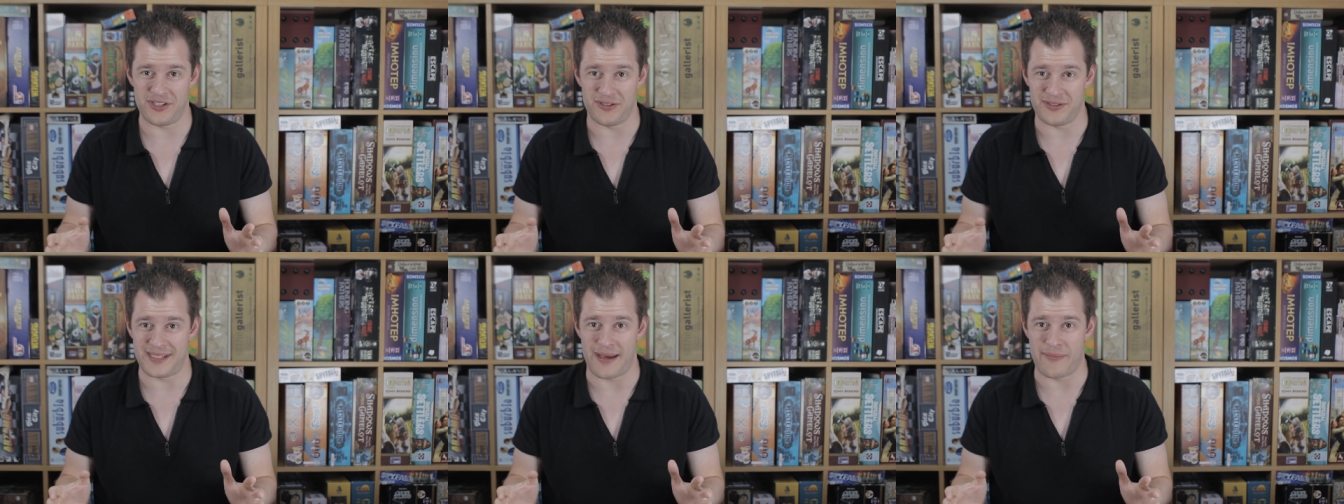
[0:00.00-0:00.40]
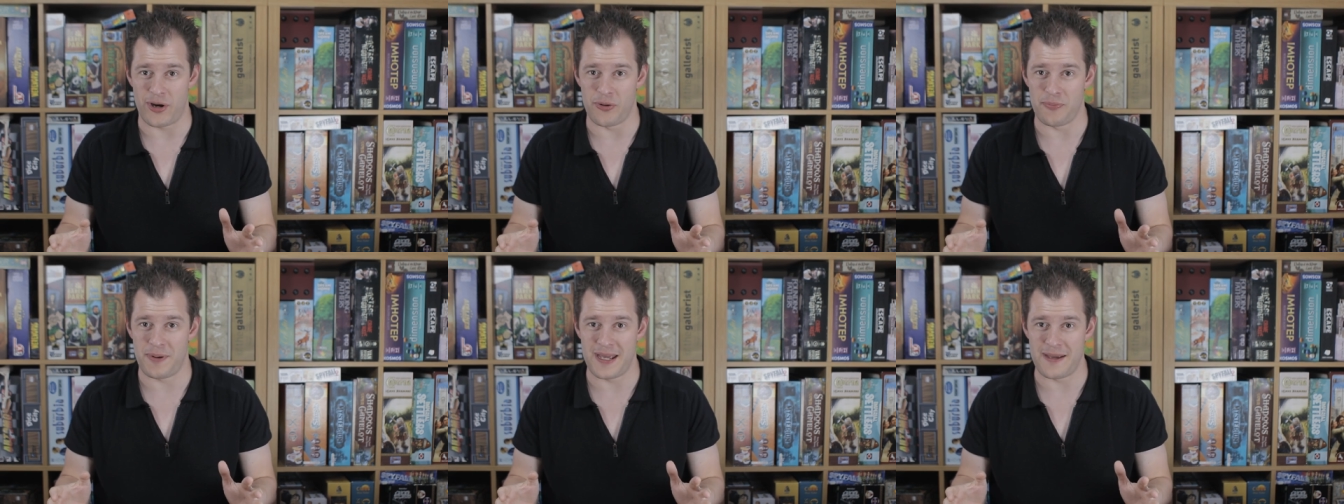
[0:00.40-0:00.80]
your
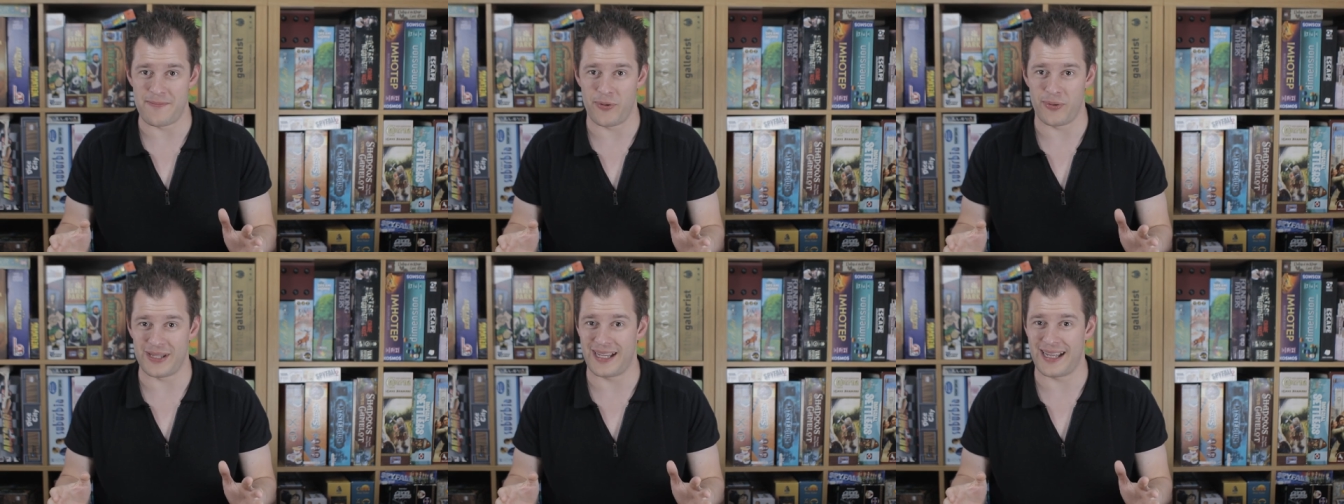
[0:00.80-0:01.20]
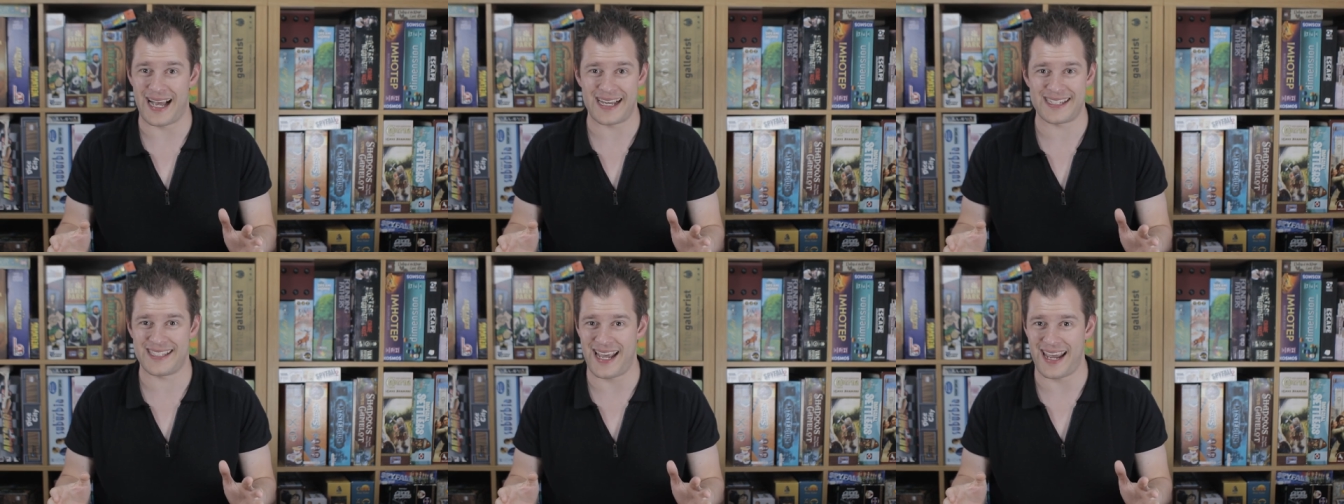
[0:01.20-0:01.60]
demo people at the
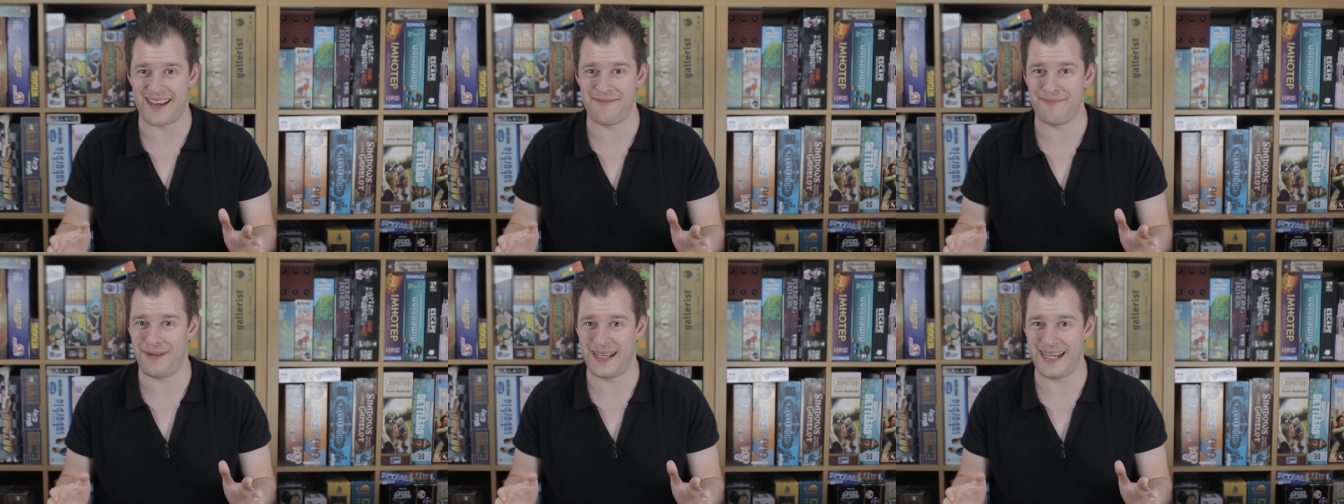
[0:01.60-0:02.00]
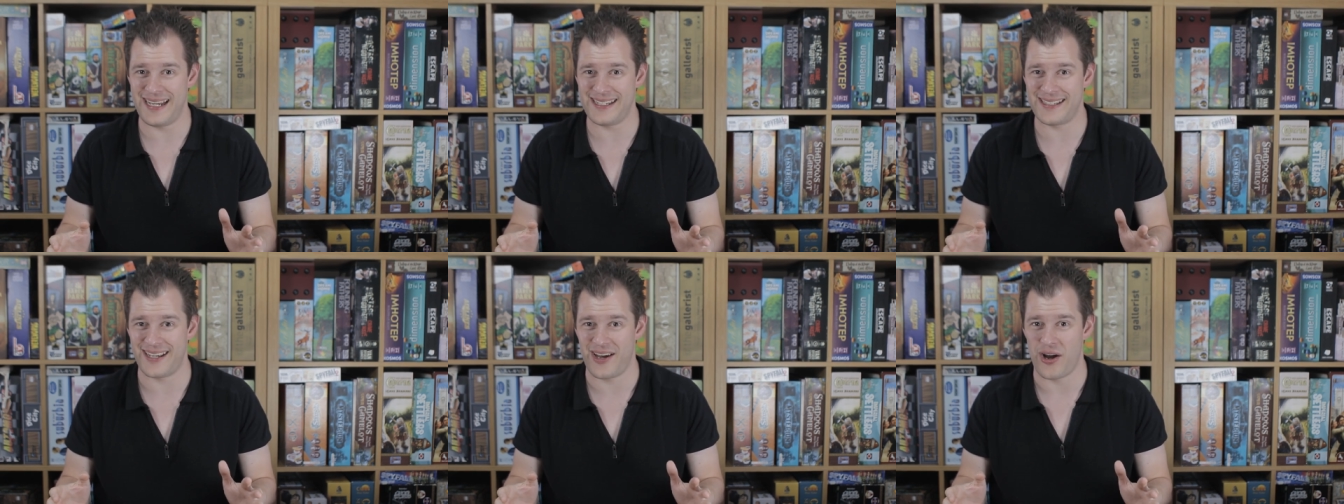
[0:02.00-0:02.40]
last second,
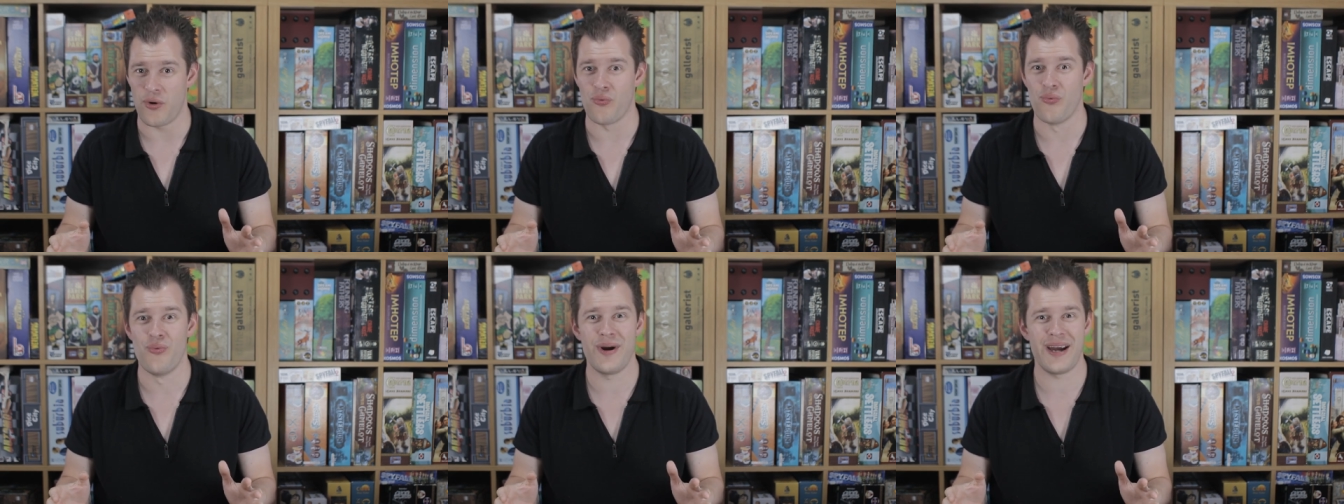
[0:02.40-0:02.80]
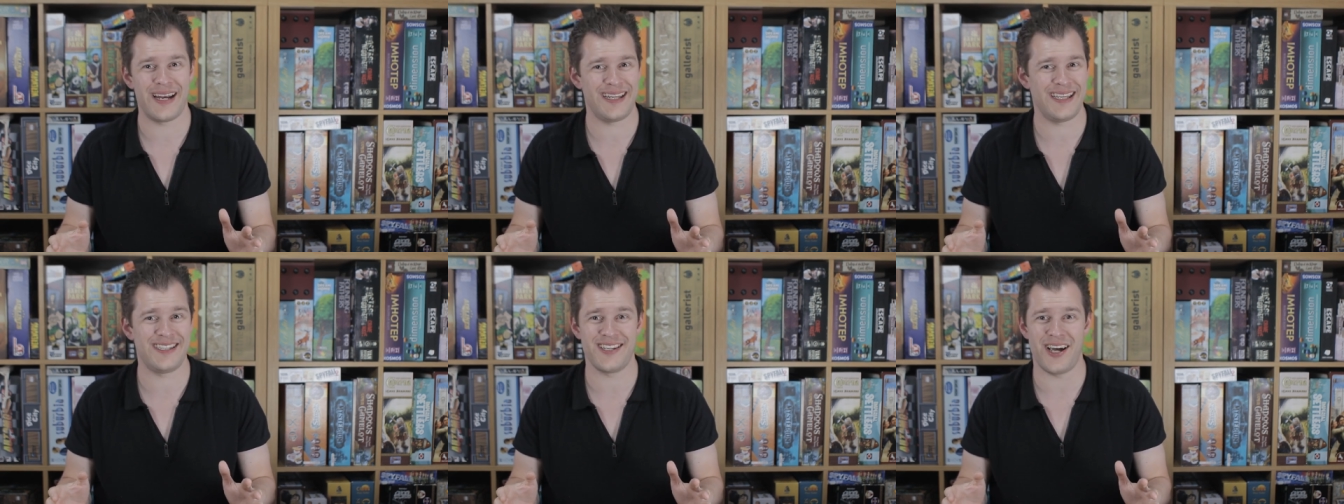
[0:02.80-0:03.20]
please.
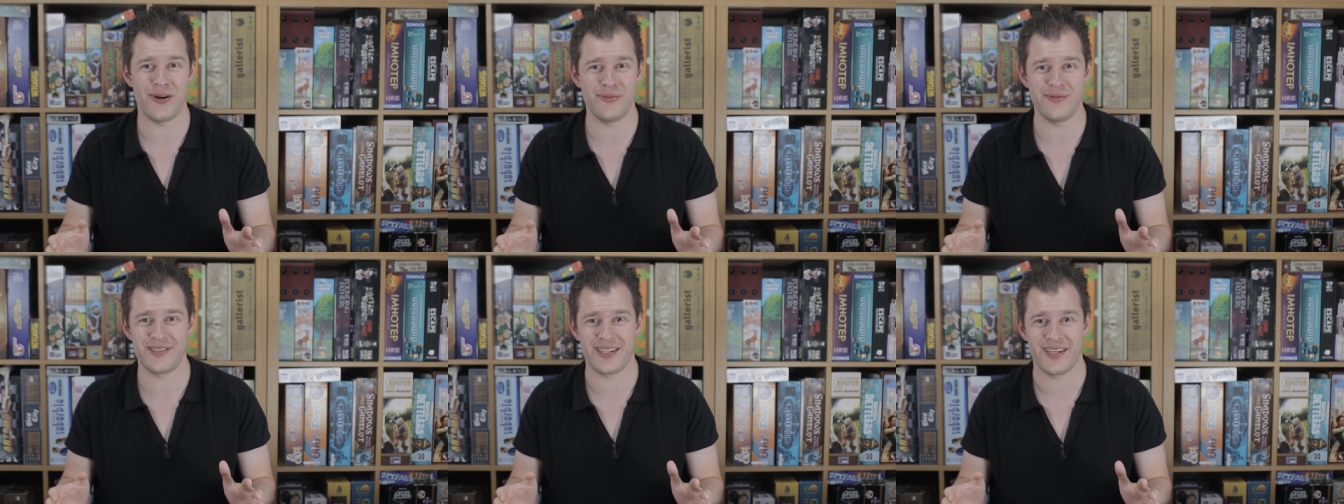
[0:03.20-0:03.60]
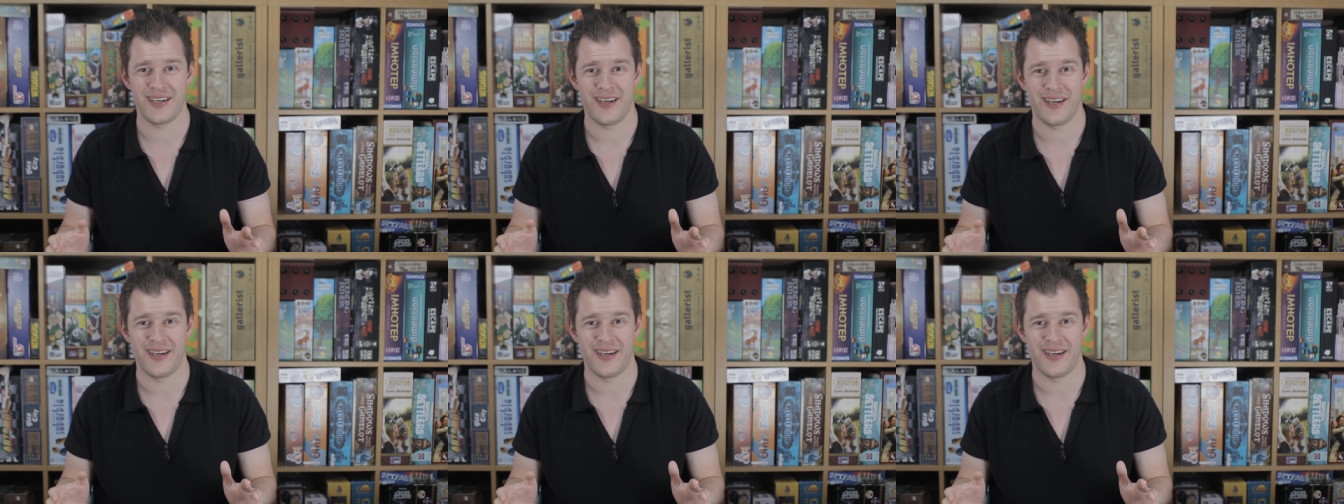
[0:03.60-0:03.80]
Really don't.